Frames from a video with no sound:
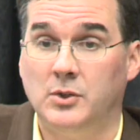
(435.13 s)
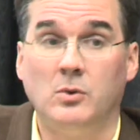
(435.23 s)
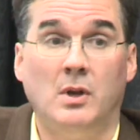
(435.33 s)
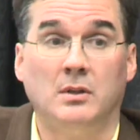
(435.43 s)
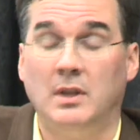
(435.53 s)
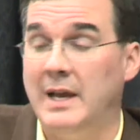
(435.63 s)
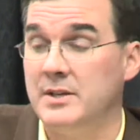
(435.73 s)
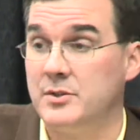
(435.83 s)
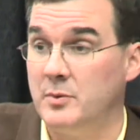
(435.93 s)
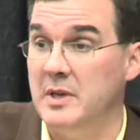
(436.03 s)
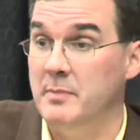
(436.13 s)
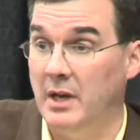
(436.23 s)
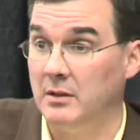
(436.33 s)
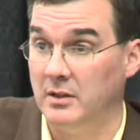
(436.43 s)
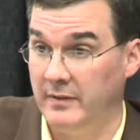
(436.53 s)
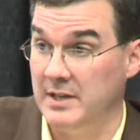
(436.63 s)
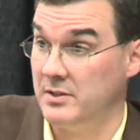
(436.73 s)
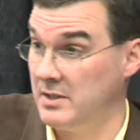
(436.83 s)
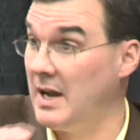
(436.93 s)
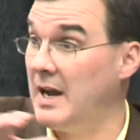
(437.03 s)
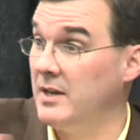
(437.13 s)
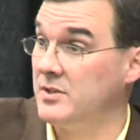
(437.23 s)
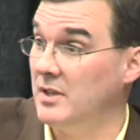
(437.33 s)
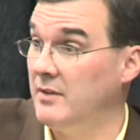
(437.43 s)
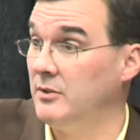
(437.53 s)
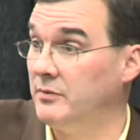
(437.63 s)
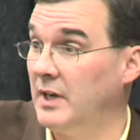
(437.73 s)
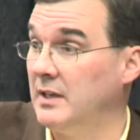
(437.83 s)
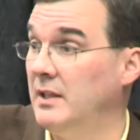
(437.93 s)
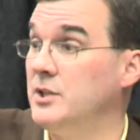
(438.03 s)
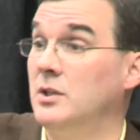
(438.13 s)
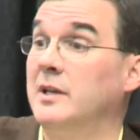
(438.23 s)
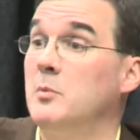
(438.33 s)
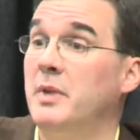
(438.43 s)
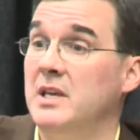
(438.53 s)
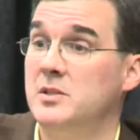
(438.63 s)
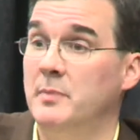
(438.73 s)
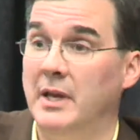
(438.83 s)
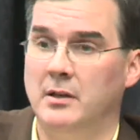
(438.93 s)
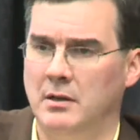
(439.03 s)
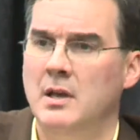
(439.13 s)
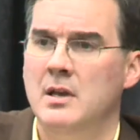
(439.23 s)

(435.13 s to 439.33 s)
so-called Class 3 medical devices, the highest level of regulation, like a pacemaker,